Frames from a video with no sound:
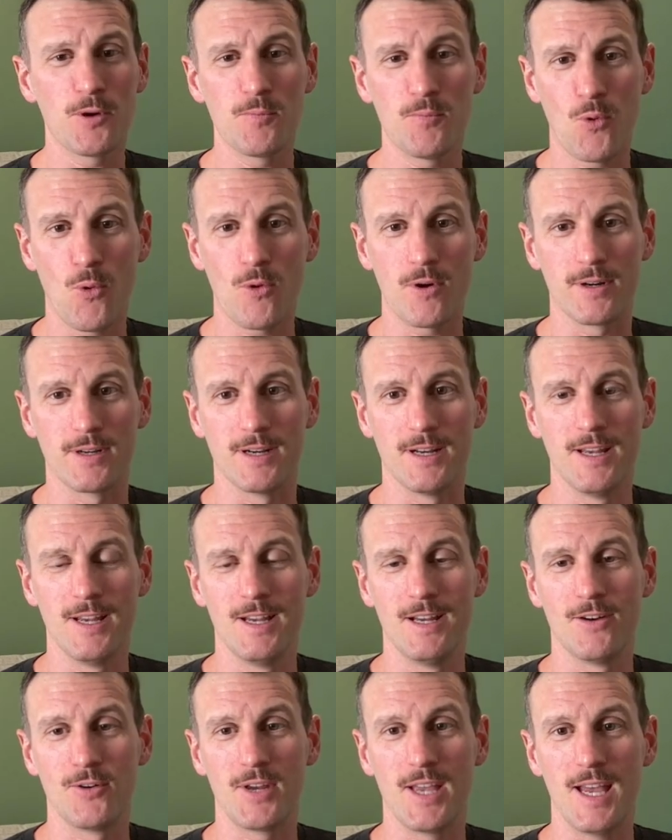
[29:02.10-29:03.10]
important,
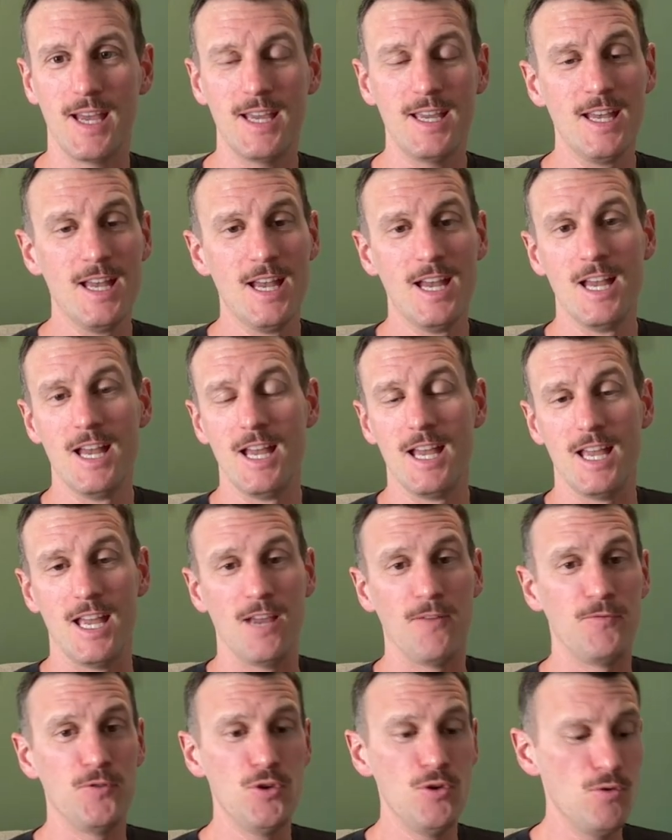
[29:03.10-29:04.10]
okay?
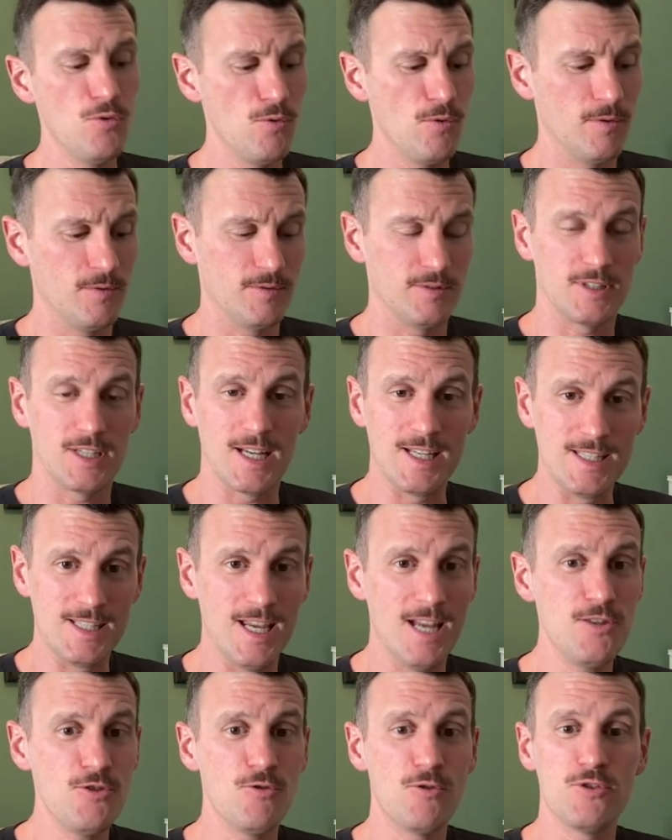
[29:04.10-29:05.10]
If you
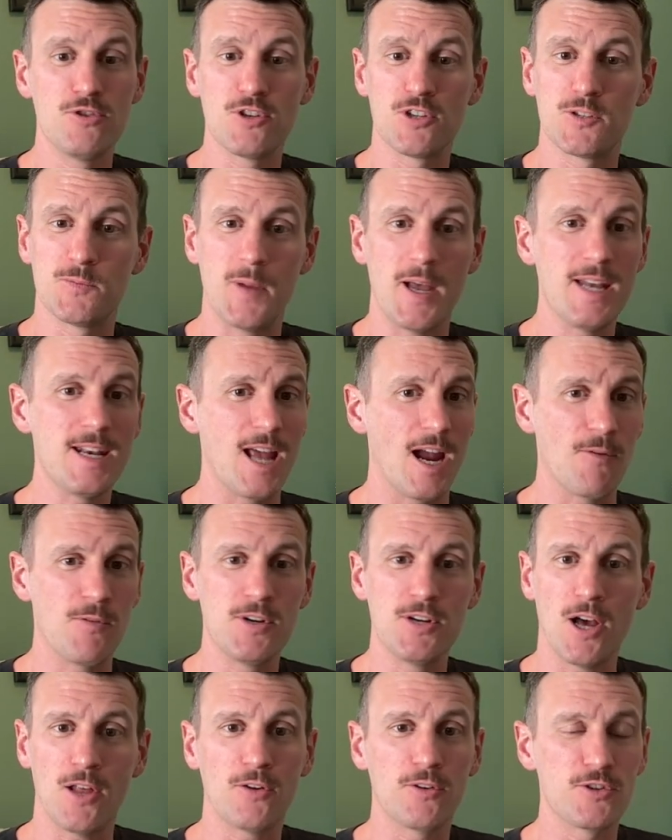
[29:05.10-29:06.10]
continue to just spend every
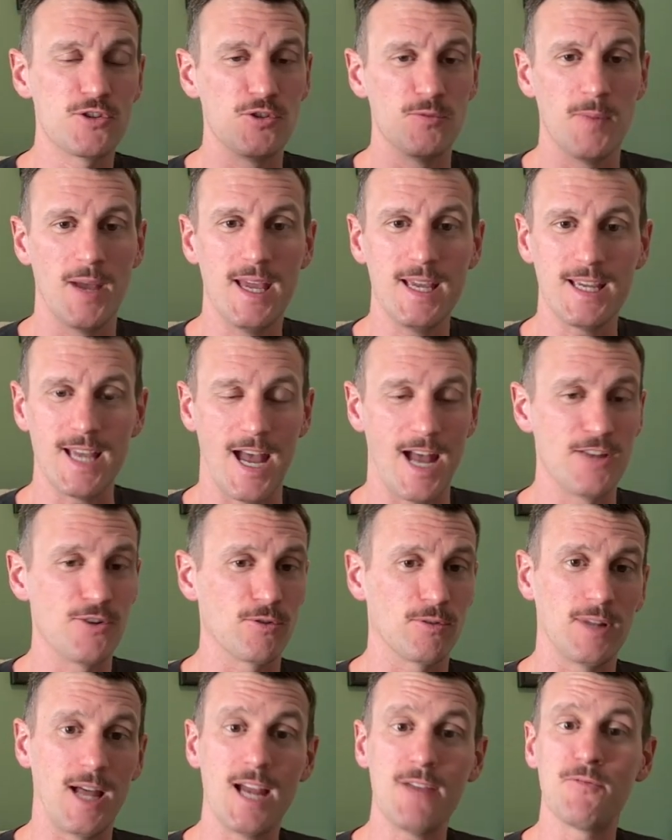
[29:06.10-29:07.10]
dollar that you make and your
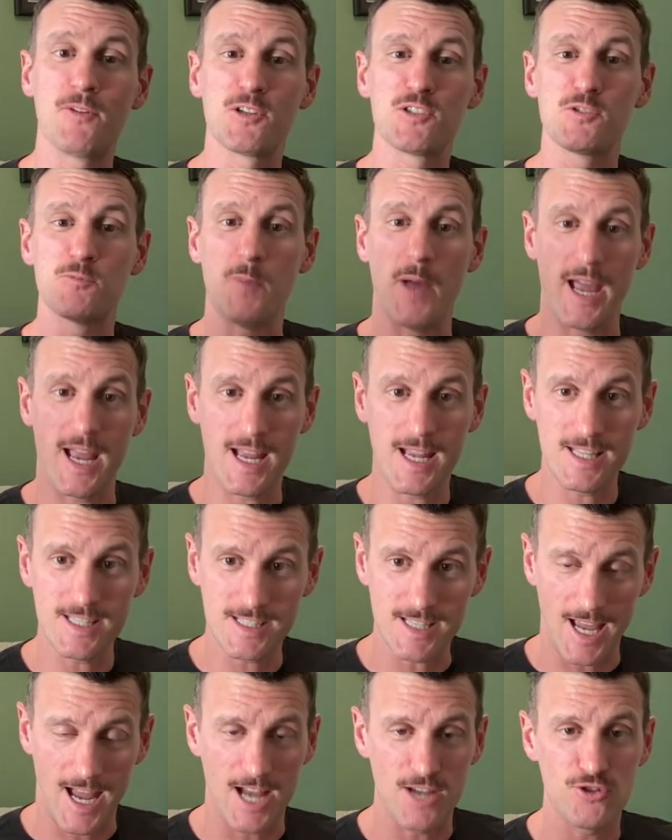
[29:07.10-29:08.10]
life
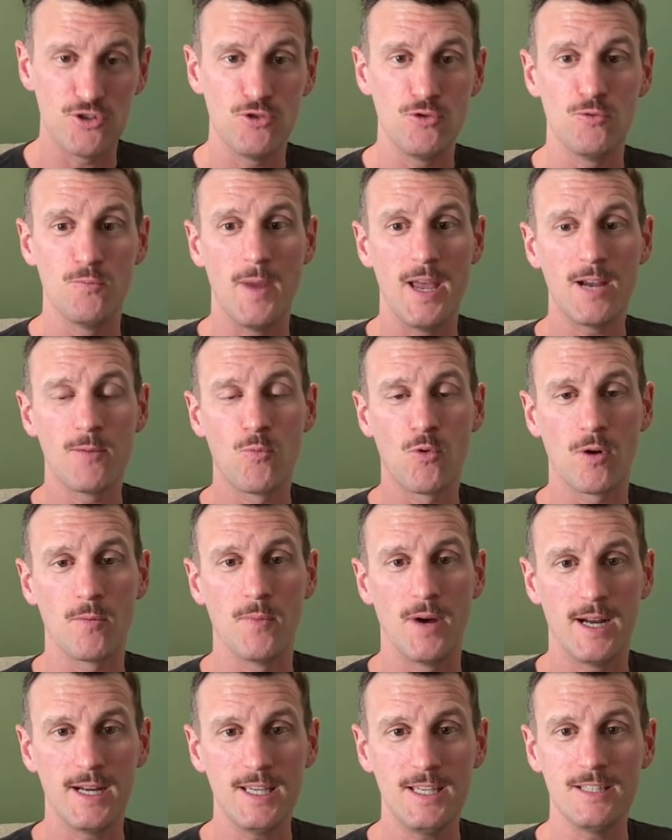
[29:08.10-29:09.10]
expands as you make more
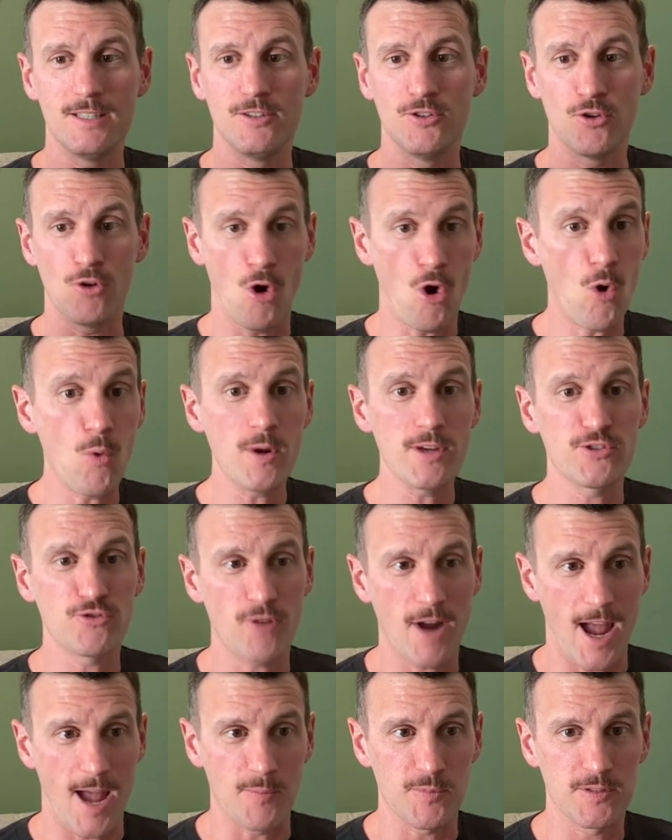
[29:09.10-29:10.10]
money, you're always
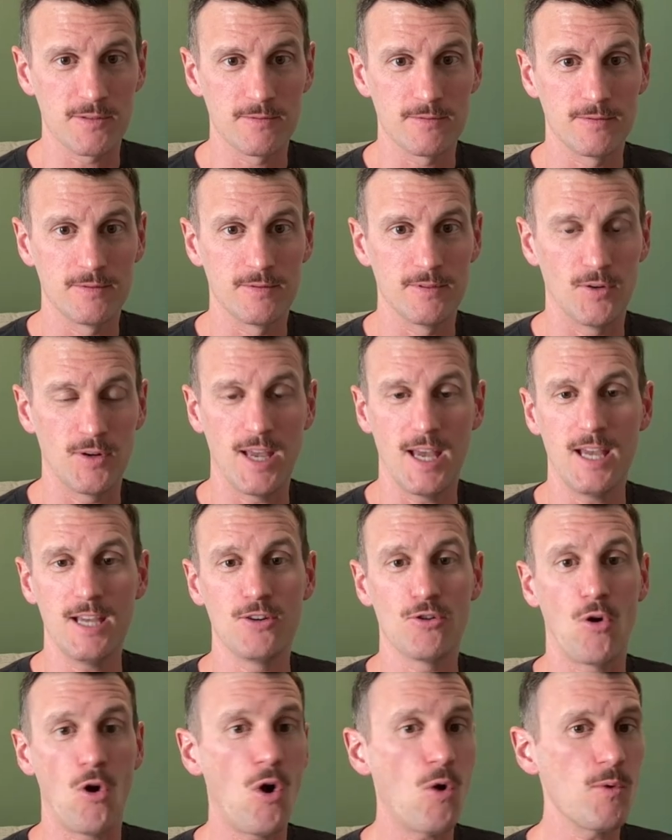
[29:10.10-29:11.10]
trapped, okay?
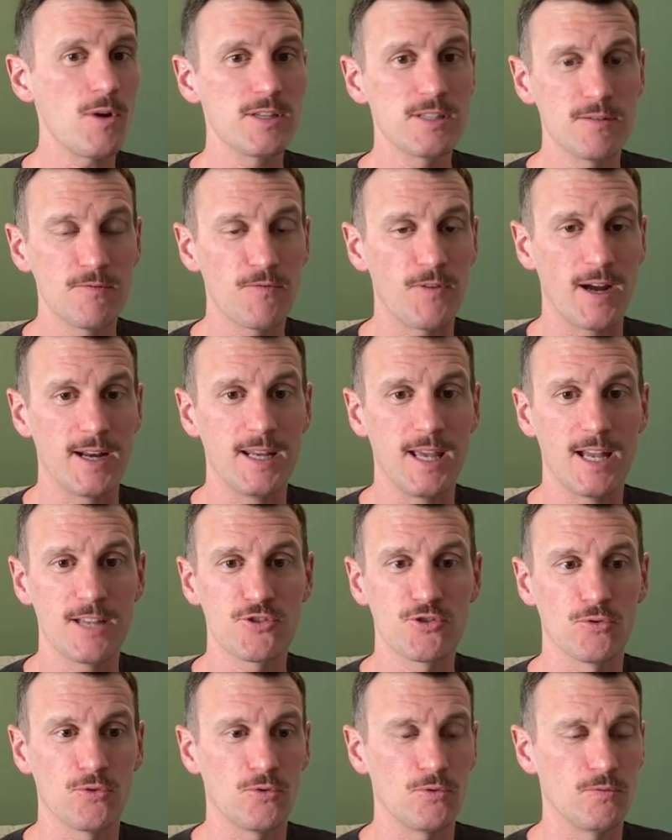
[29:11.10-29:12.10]
You're always in
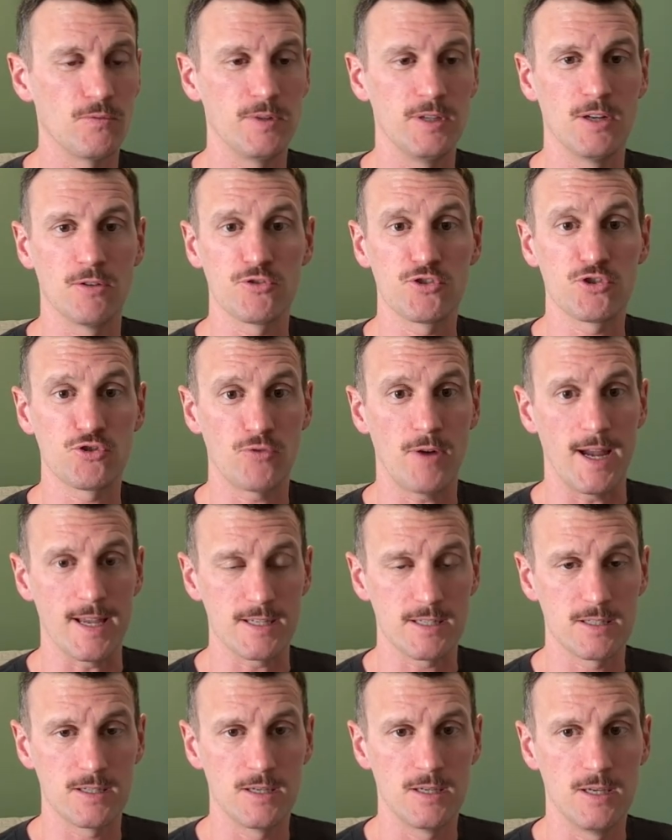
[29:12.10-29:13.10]
financial,
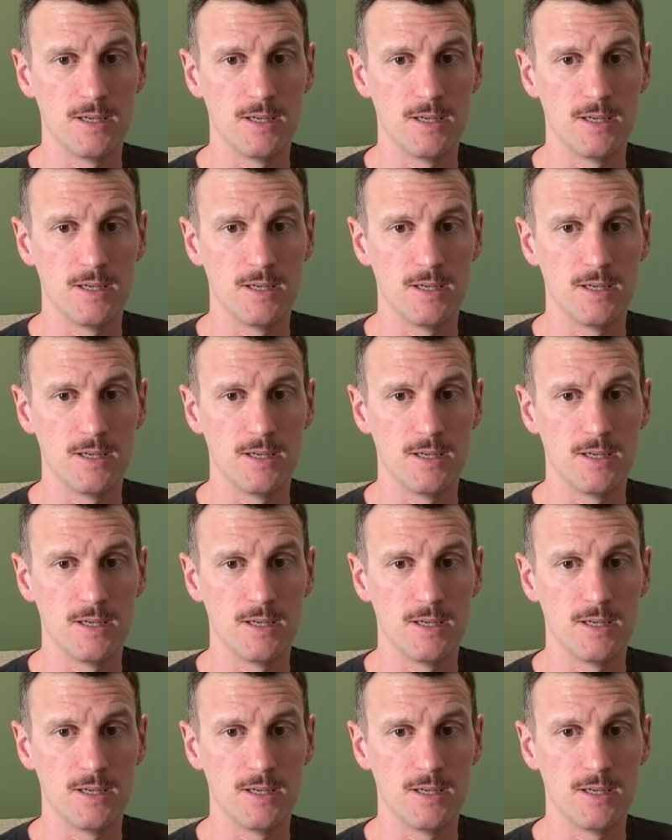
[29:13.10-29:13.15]
stress.